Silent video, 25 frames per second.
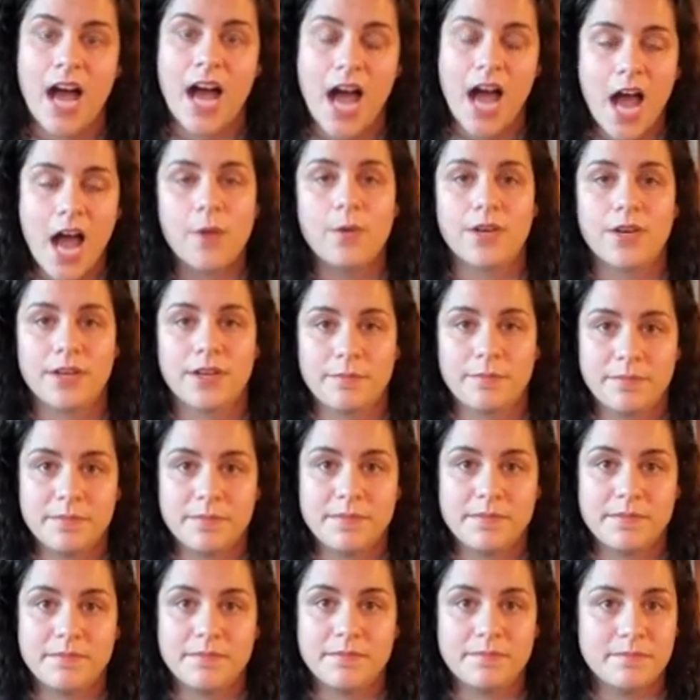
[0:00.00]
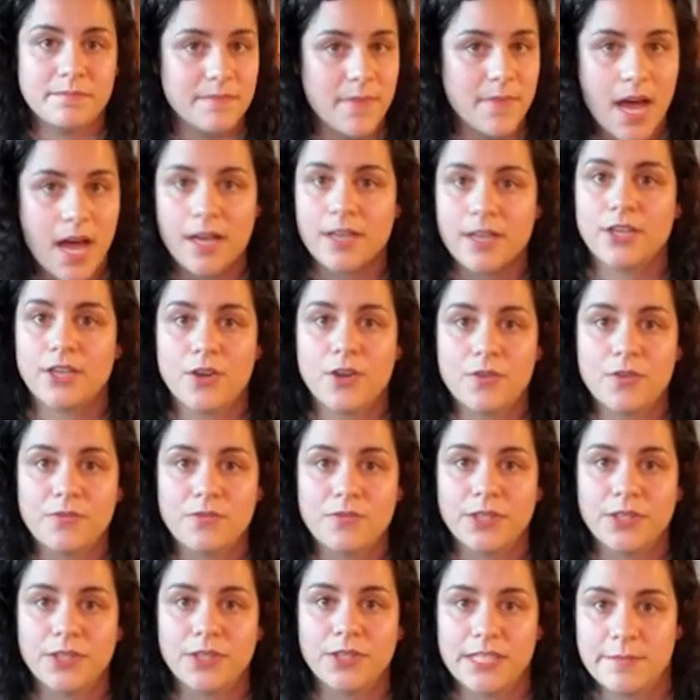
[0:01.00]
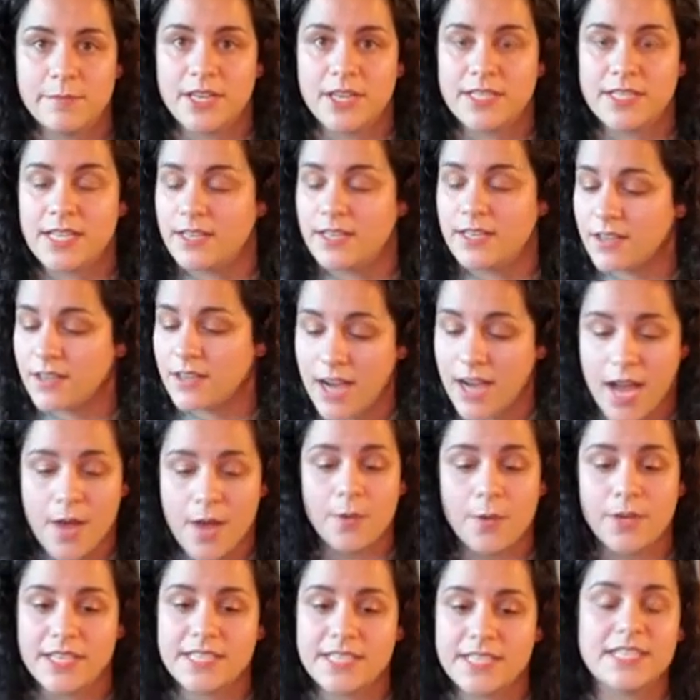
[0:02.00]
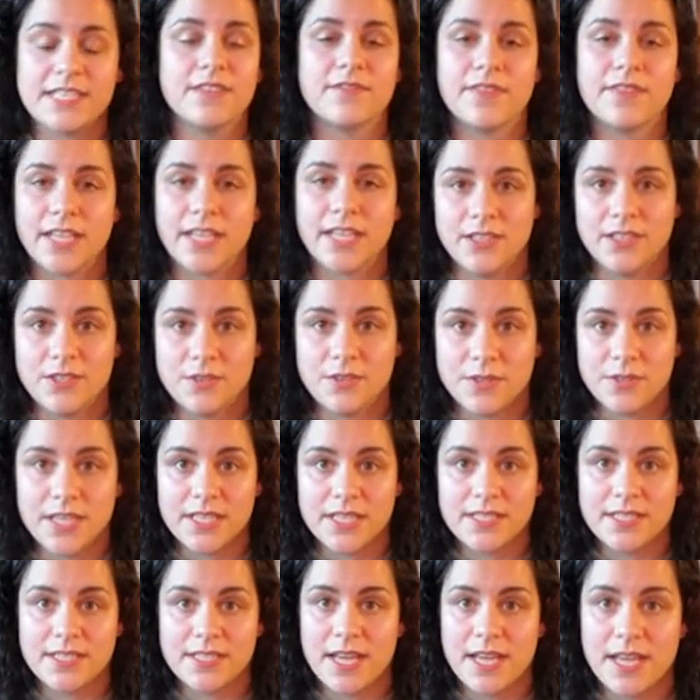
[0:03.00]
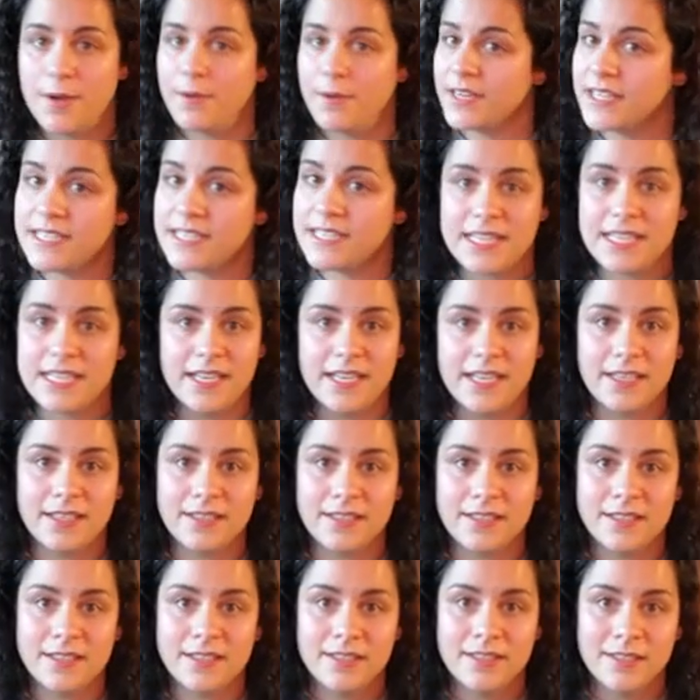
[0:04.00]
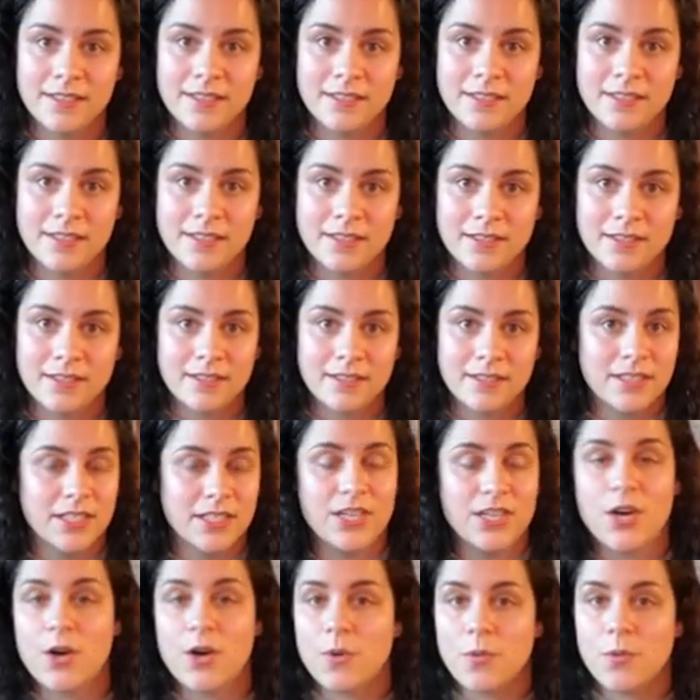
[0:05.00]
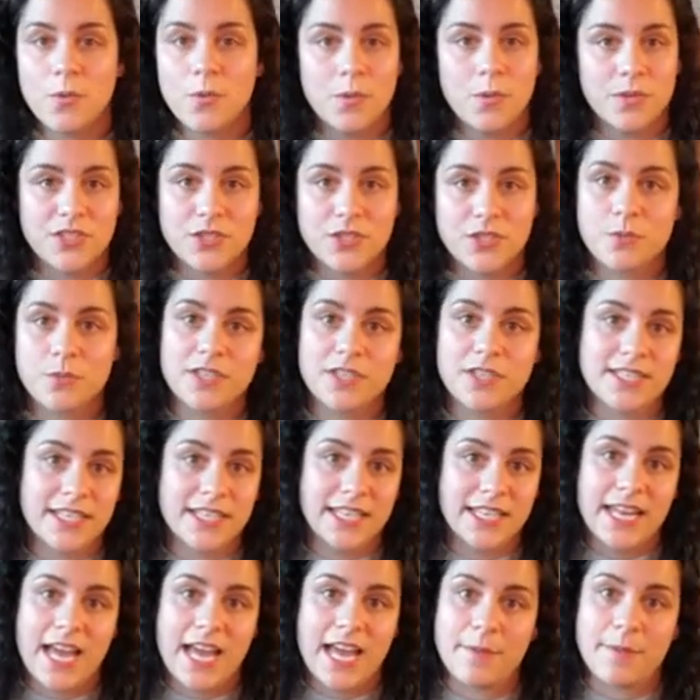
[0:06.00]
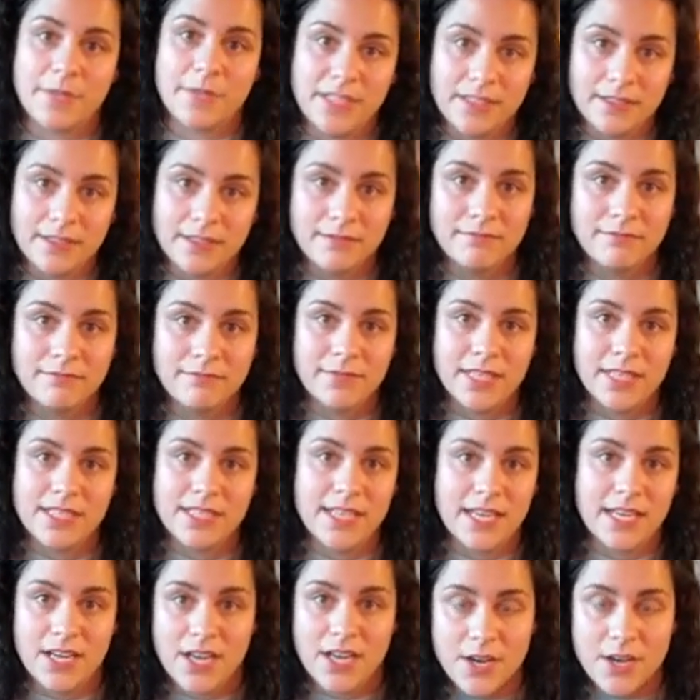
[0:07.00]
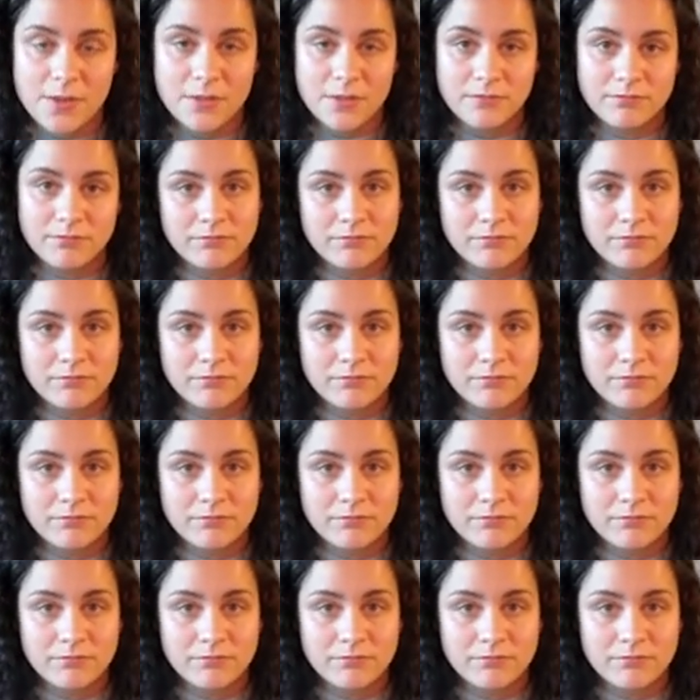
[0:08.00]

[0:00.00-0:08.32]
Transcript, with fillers: I wanna I'm gonna go for lead bartender. I wanna see if I can do this. I wanna see, you know, what's the worst that can happen? they say no,